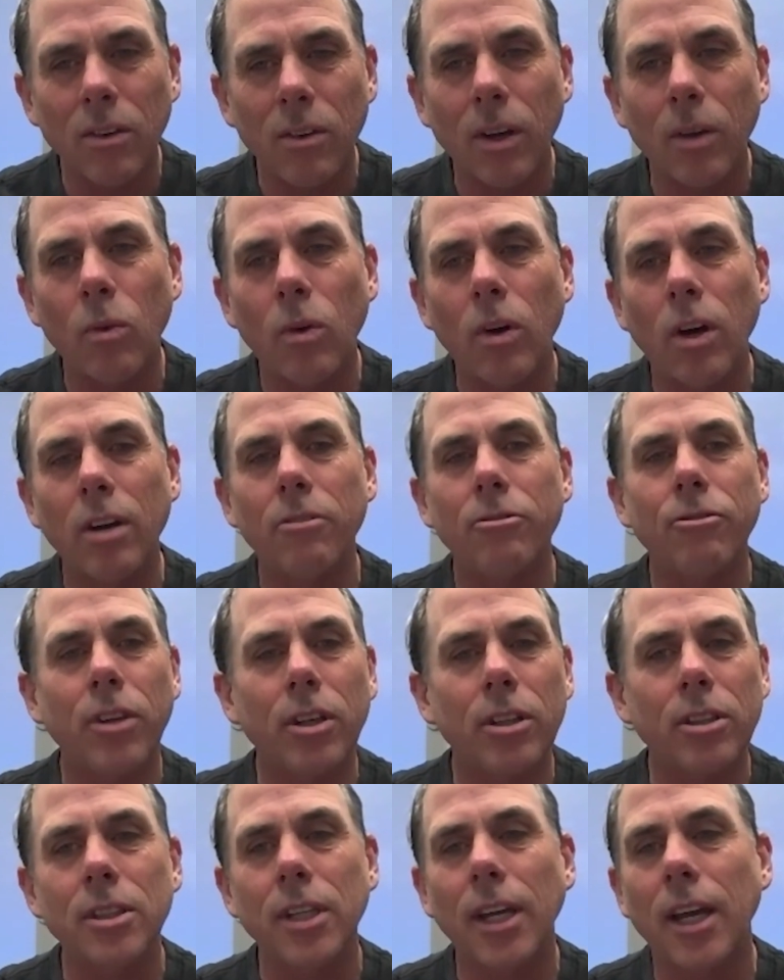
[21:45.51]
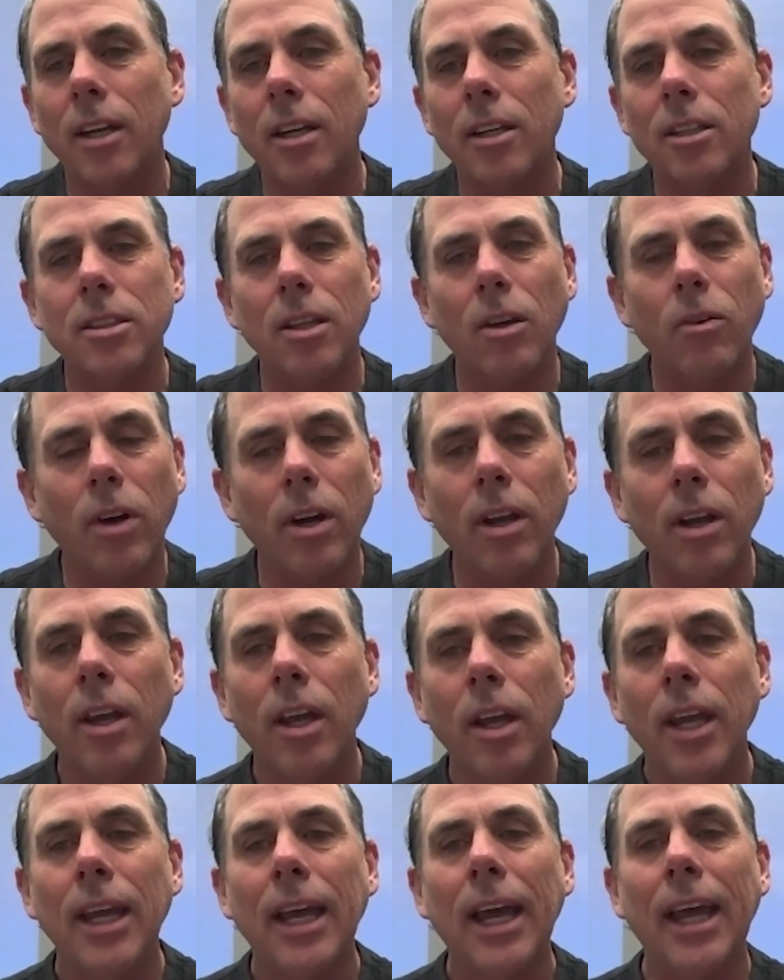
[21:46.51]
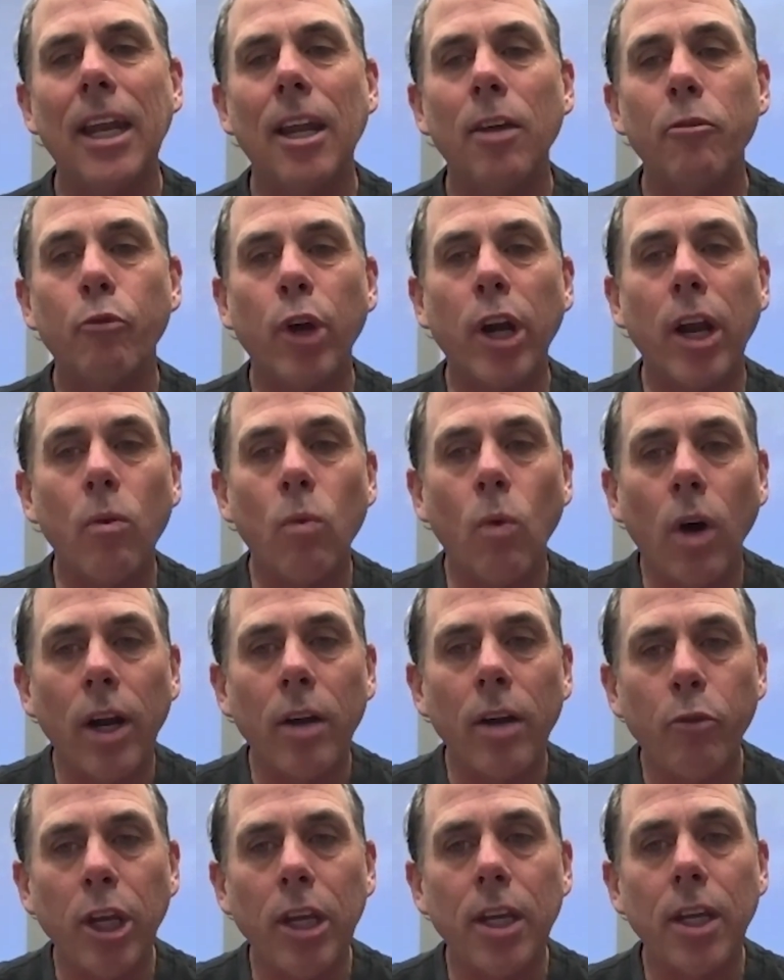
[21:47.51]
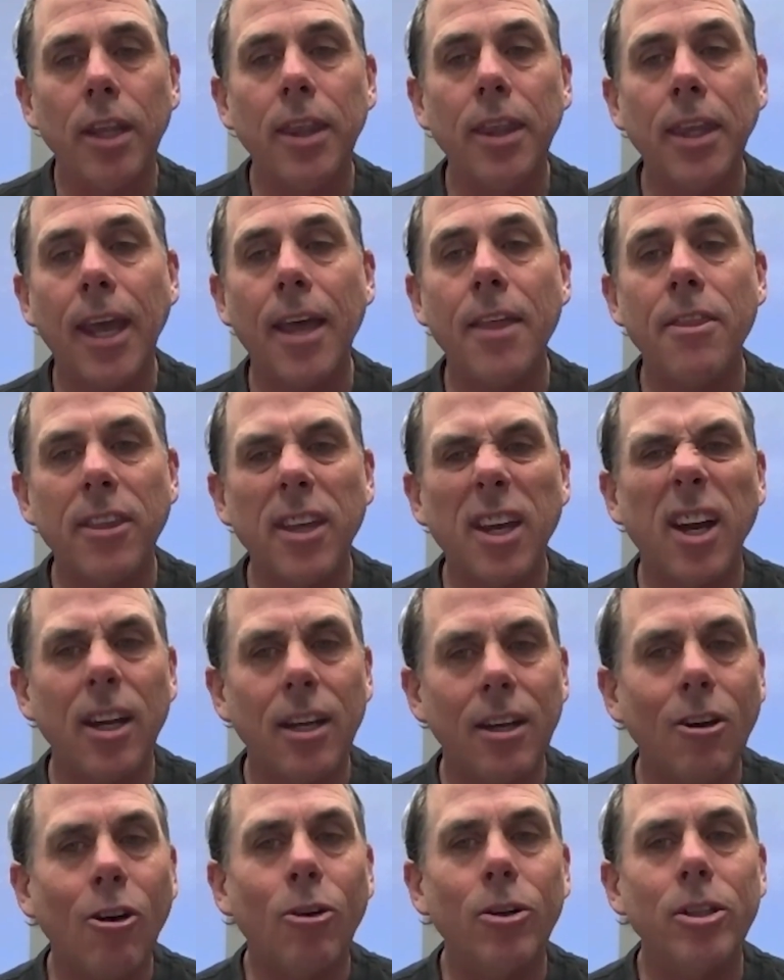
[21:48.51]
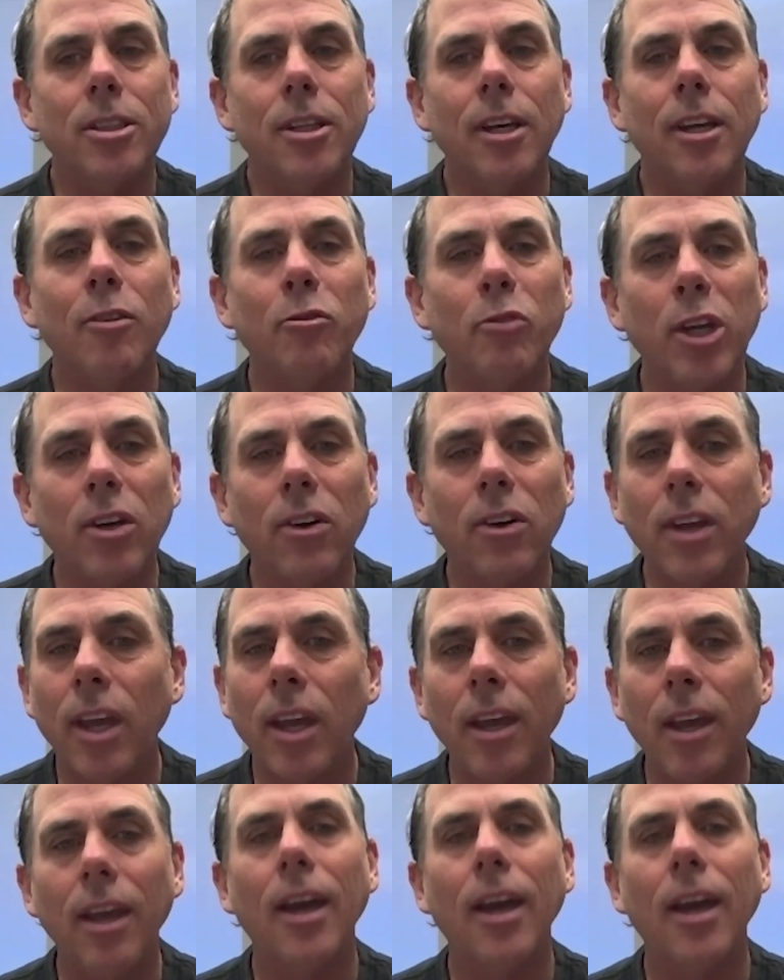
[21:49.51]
I want to feel sadness. But I want to be content that I know it's going to be okay.